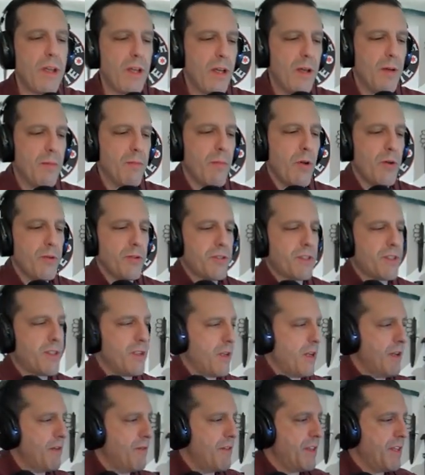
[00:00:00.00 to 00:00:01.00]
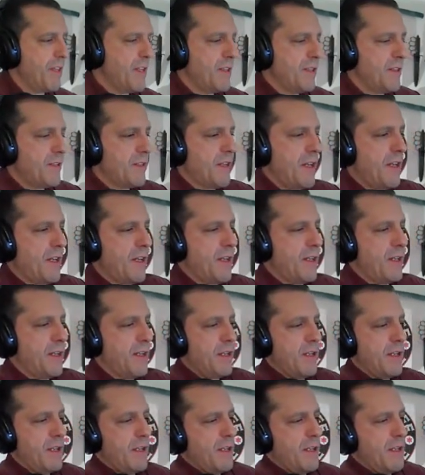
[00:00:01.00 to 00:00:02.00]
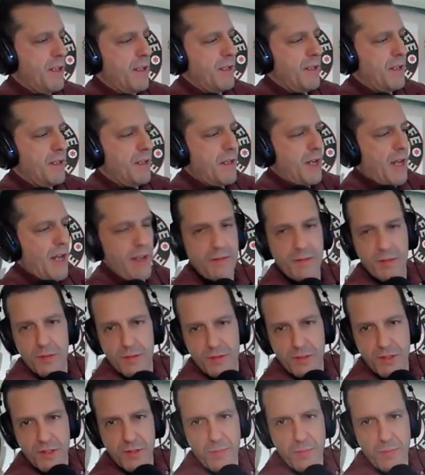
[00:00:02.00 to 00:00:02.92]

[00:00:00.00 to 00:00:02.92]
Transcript: most of these knives just